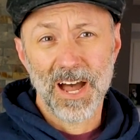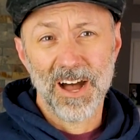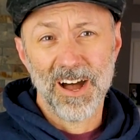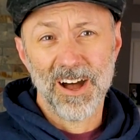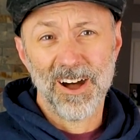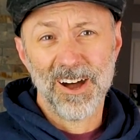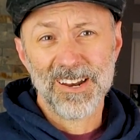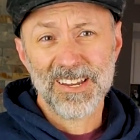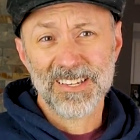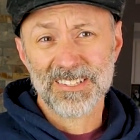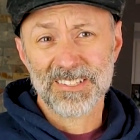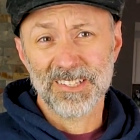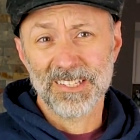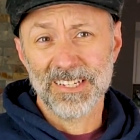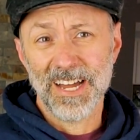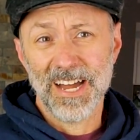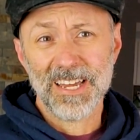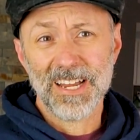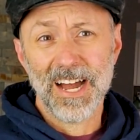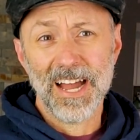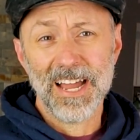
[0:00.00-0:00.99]
honestly,
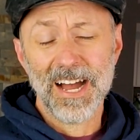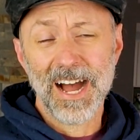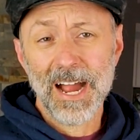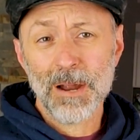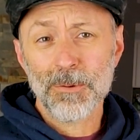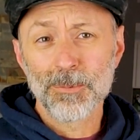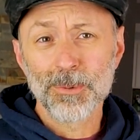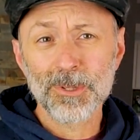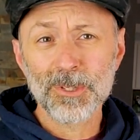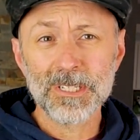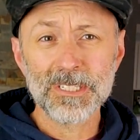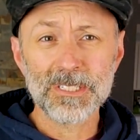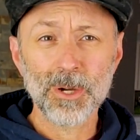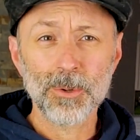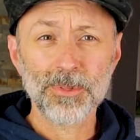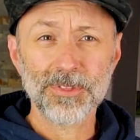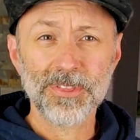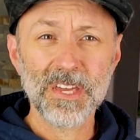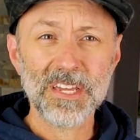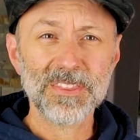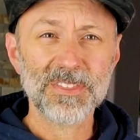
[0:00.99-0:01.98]
I really
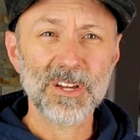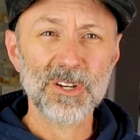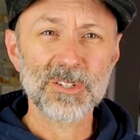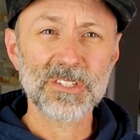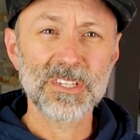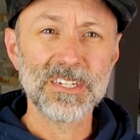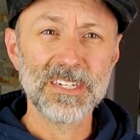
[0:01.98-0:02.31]
don't think there's a